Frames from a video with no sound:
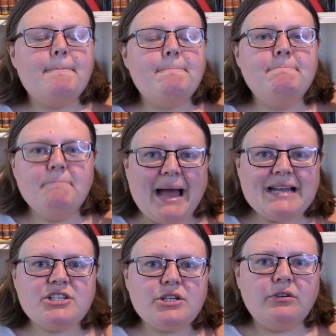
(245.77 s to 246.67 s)

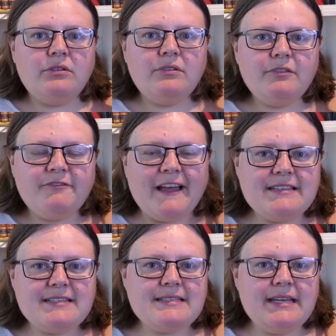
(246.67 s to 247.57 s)
magical
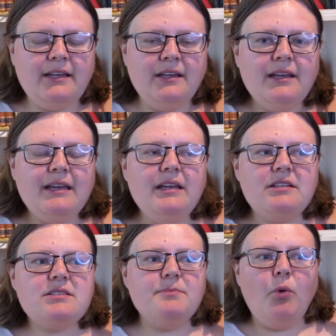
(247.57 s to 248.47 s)
fantasy.
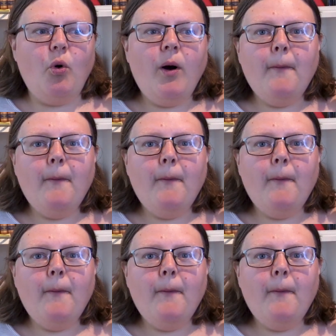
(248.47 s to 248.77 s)
It's more